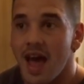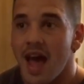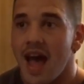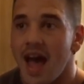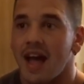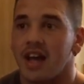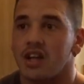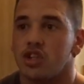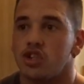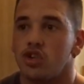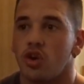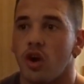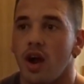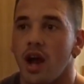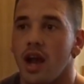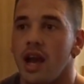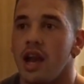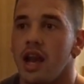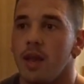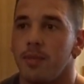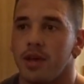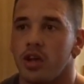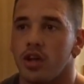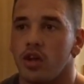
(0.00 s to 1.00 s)
and try and
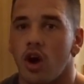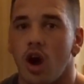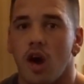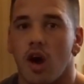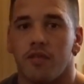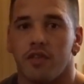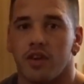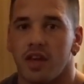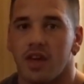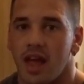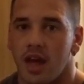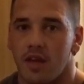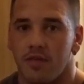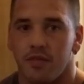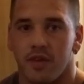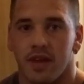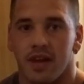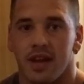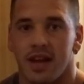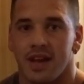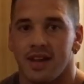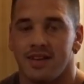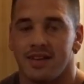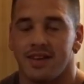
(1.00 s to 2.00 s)
limit your other
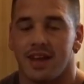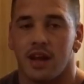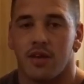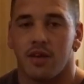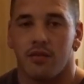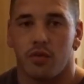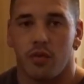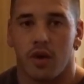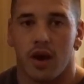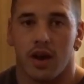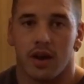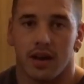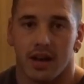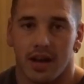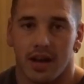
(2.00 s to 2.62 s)
caffeine intake throughout the